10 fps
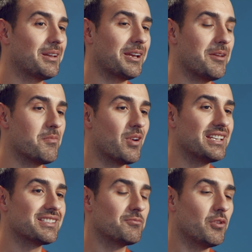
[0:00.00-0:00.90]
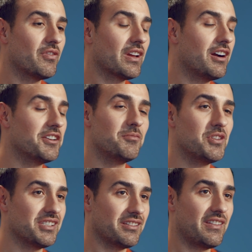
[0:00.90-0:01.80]
like embrace what the kind of
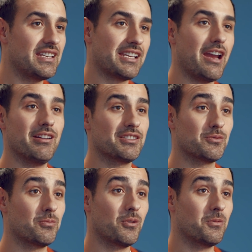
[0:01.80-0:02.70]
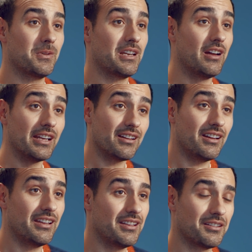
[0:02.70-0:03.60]
music that these characters would probably like,
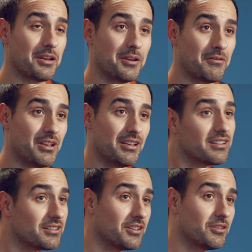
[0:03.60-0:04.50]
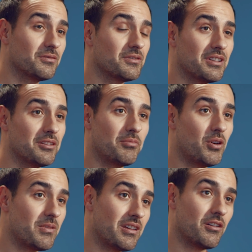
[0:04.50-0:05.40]
i.e. kind of like, you know, like
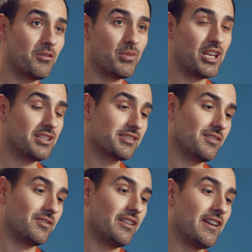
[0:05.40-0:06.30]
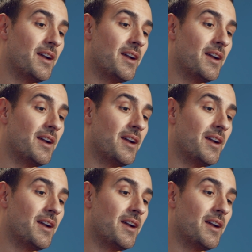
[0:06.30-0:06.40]
poppy R&B and stuff like